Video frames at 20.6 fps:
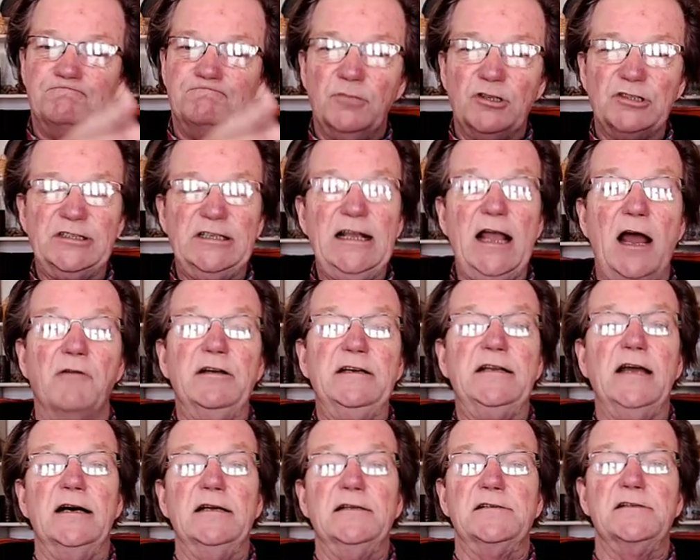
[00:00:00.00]
we'll see how it
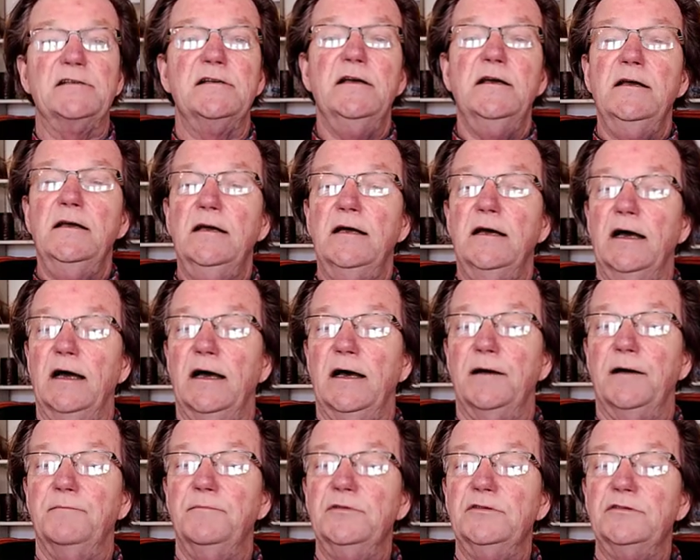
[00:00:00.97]
does.
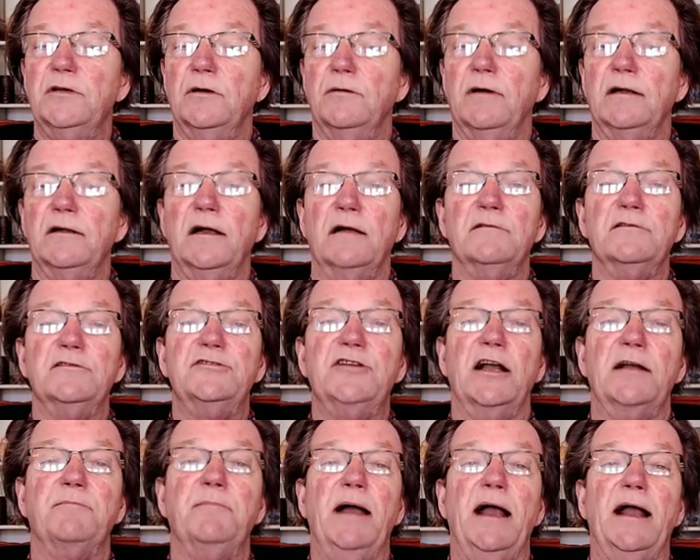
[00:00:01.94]
So I'll
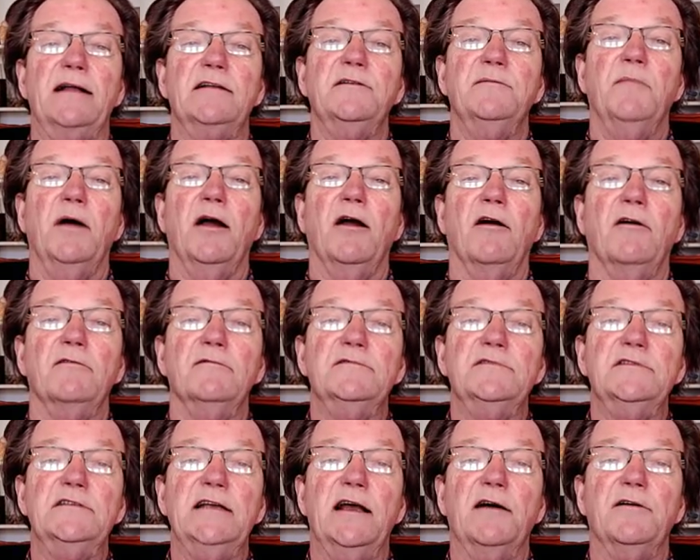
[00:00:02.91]
check back tomorrow
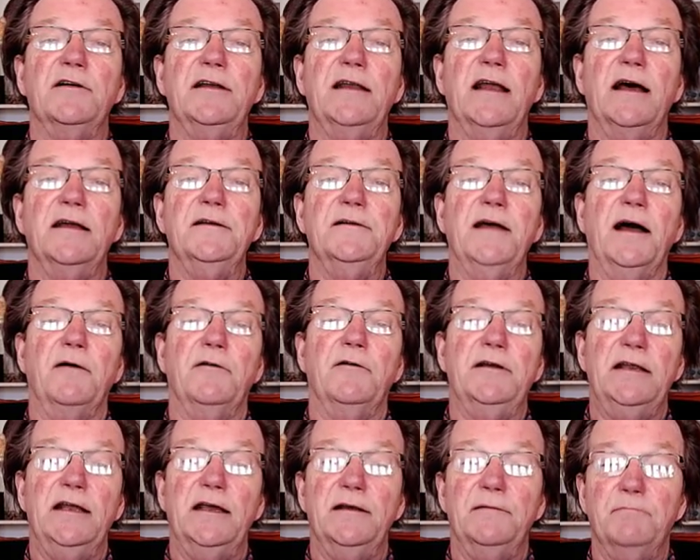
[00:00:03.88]
and see how
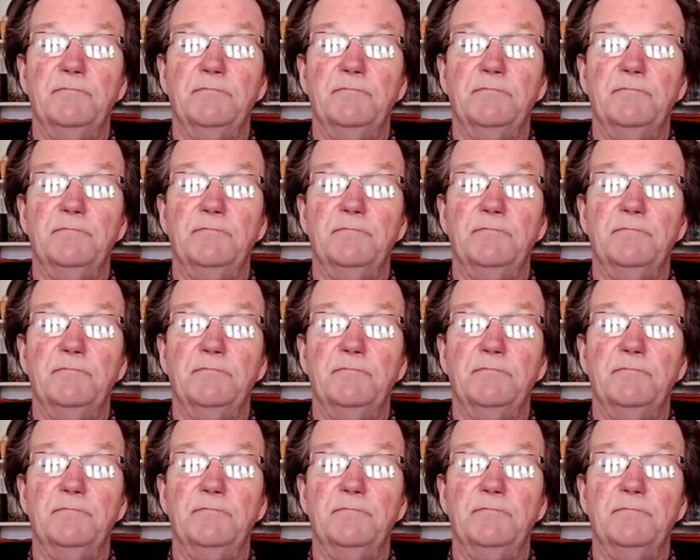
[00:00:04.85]
it did.